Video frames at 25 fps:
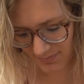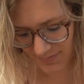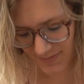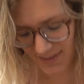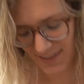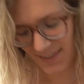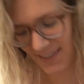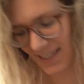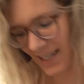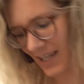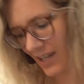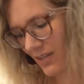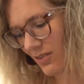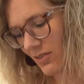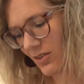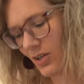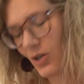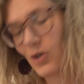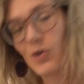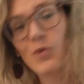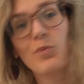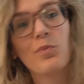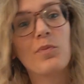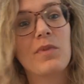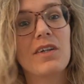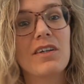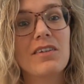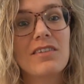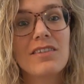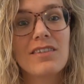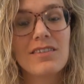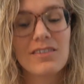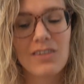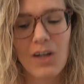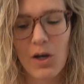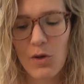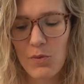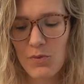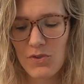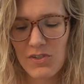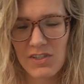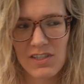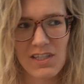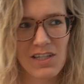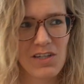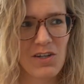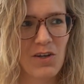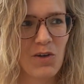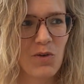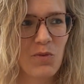There's now
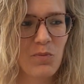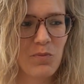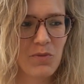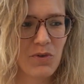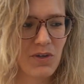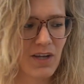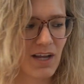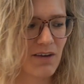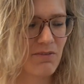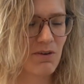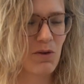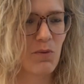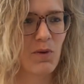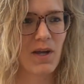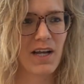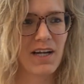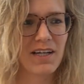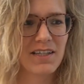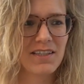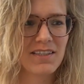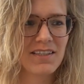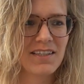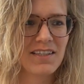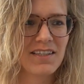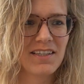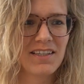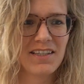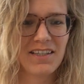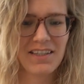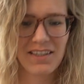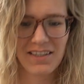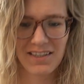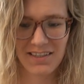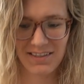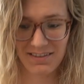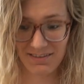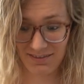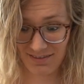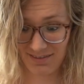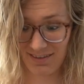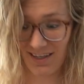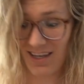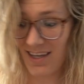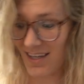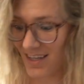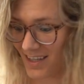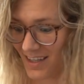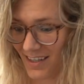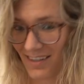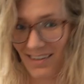oats and oat milk everywhere.
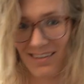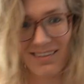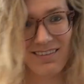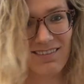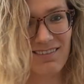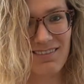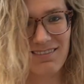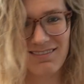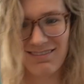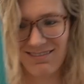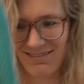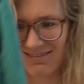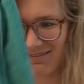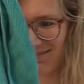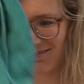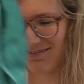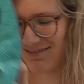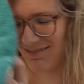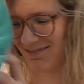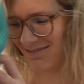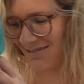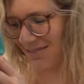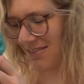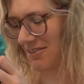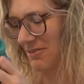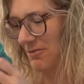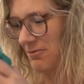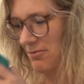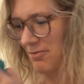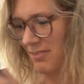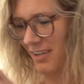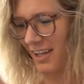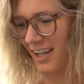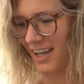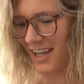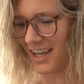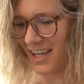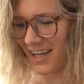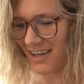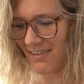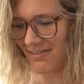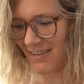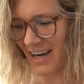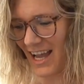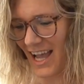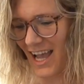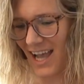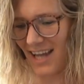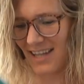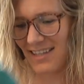Hey! Flying
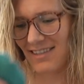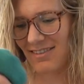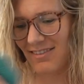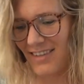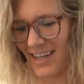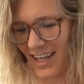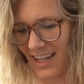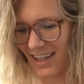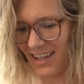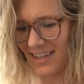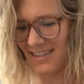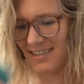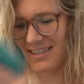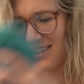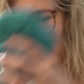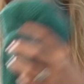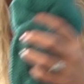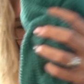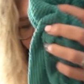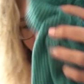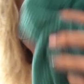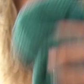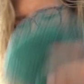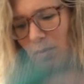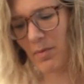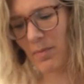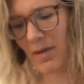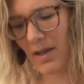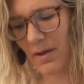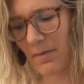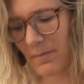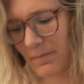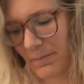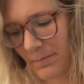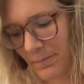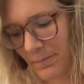rags. Okay, let's clean that up a bit.